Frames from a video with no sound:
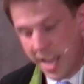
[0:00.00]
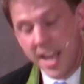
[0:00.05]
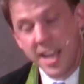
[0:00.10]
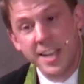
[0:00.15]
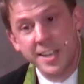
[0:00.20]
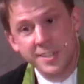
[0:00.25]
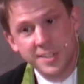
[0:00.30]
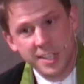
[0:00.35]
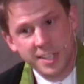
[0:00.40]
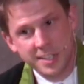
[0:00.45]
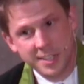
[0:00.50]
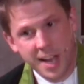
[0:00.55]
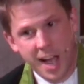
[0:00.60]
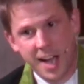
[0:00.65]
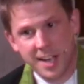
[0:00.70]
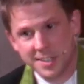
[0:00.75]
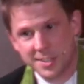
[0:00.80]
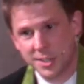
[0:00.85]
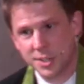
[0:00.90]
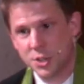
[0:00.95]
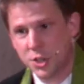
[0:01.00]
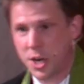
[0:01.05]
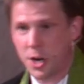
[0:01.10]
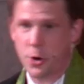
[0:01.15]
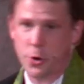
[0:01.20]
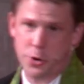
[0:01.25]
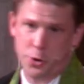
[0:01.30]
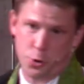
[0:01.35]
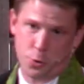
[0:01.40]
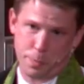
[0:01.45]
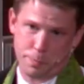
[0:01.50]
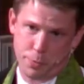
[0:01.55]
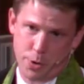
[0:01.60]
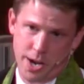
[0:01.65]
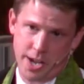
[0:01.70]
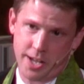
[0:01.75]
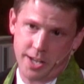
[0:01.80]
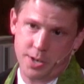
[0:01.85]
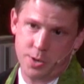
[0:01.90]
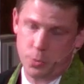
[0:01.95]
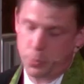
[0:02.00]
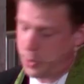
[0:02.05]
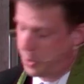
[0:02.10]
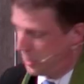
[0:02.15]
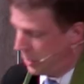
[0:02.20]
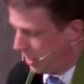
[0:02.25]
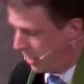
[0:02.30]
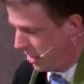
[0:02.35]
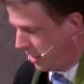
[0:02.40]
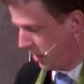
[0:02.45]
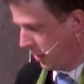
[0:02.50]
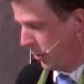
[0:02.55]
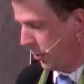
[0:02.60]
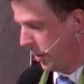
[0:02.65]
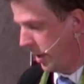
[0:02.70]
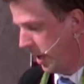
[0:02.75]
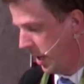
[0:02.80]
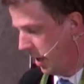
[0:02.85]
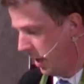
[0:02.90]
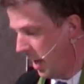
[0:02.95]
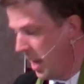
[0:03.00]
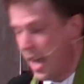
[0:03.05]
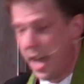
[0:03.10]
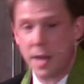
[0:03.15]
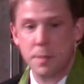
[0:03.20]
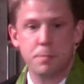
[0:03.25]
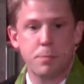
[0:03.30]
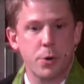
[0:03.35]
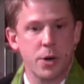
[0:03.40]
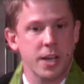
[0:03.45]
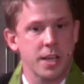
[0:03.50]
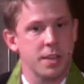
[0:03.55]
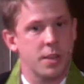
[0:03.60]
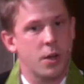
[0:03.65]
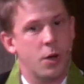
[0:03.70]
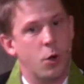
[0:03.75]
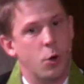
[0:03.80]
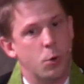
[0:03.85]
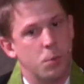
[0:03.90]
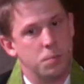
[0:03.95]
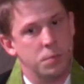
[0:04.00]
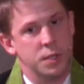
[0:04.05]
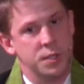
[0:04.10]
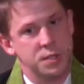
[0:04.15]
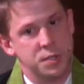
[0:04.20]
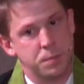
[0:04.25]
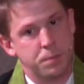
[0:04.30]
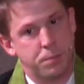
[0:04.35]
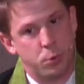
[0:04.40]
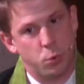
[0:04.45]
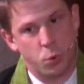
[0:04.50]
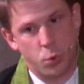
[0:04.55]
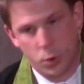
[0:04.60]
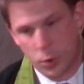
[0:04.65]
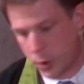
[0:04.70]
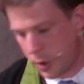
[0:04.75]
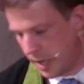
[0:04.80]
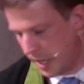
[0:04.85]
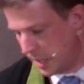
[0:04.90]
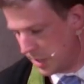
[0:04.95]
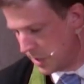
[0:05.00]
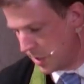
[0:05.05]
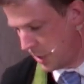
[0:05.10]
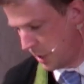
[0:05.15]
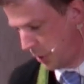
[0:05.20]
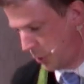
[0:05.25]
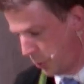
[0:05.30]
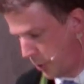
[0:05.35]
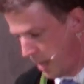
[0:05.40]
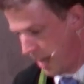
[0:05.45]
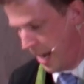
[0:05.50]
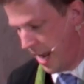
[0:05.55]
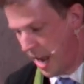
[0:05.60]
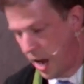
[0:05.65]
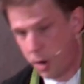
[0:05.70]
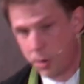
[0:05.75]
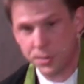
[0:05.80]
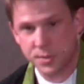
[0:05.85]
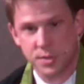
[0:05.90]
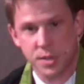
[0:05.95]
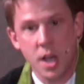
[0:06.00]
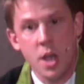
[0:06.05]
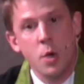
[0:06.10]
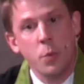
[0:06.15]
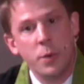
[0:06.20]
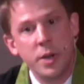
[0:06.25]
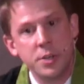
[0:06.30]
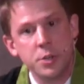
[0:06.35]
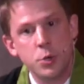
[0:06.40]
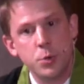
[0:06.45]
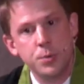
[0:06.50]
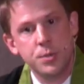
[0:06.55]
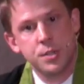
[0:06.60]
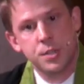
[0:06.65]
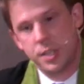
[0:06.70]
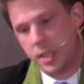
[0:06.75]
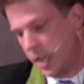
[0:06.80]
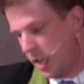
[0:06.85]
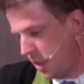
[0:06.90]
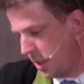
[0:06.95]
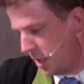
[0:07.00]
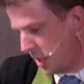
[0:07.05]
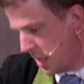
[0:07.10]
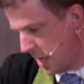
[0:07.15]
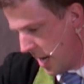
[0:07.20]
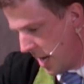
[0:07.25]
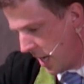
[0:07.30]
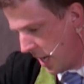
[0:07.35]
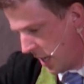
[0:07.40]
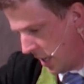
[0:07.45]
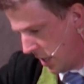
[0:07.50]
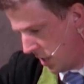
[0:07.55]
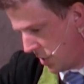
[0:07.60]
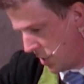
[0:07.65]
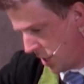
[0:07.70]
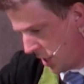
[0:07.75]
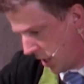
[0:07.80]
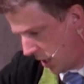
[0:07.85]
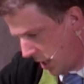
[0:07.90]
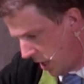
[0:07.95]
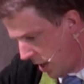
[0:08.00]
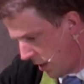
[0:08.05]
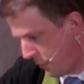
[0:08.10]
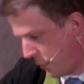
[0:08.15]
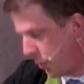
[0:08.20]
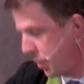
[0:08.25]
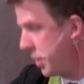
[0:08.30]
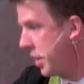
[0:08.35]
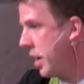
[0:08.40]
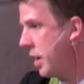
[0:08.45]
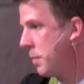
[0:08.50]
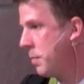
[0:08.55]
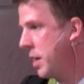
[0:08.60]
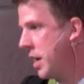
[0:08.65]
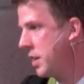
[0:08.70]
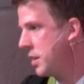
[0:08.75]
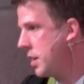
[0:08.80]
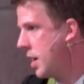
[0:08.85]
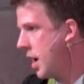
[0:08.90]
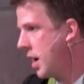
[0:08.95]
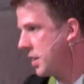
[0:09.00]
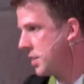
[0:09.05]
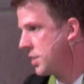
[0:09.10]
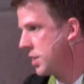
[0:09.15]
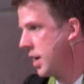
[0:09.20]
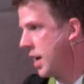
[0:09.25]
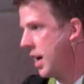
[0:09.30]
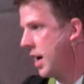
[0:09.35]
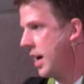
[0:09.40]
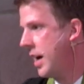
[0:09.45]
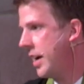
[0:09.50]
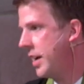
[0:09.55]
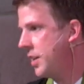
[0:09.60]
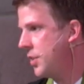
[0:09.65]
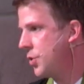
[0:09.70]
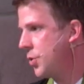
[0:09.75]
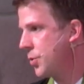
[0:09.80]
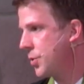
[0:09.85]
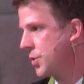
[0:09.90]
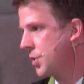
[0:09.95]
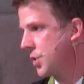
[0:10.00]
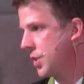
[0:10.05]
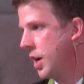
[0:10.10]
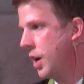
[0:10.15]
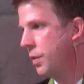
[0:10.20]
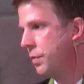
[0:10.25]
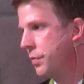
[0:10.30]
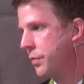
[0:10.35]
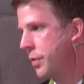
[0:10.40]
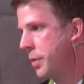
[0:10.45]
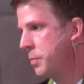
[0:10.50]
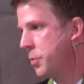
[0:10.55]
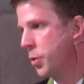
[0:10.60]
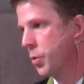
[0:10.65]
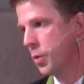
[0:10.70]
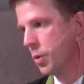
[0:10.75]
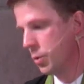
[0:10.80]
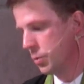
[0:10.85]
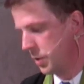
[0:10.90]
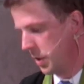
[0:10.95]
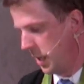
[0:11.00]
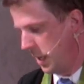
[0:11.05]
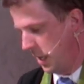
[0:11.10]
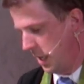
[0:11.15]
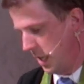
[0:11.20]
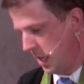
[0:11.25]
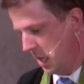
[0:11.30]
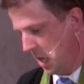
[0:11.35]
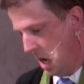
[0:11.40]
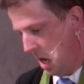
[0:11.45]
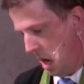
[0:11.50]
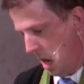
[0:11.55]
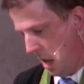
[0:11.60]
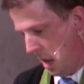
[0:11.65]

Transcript: Is it not to share your bread with the hungry, and bring the homeless poor into your house, when you see the naked to cover them, and not to hide yourself from your own kin?